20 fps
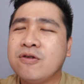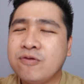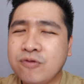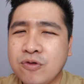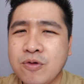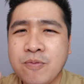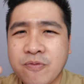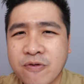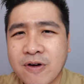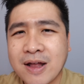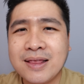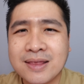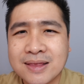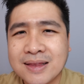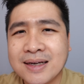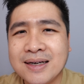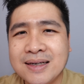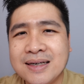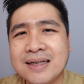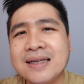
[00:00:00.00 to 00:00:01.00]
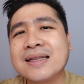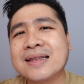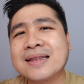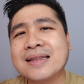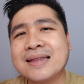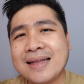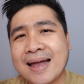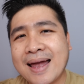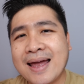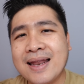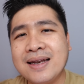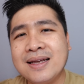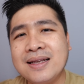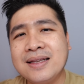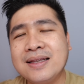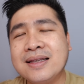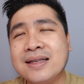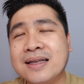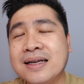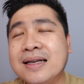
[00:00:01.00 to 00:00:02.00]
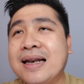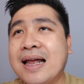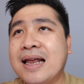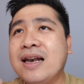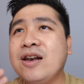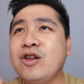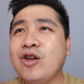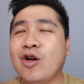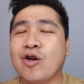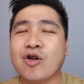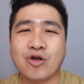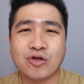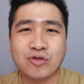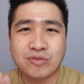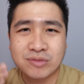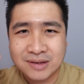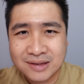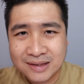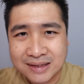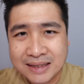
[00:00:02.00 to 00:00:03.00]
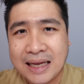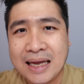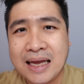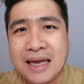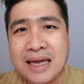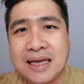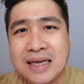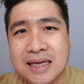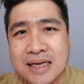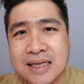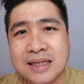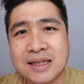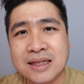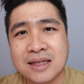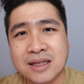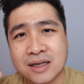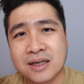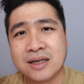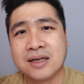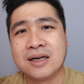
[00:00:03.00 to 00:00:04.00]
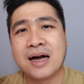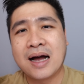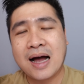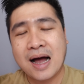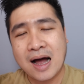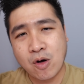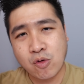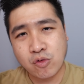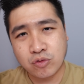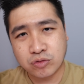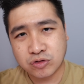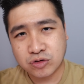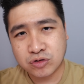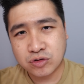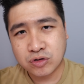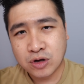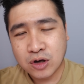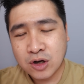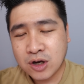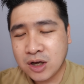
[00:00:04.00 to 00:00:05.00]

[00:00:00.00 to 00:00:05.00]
Room rental, the landlord got to stay in the house.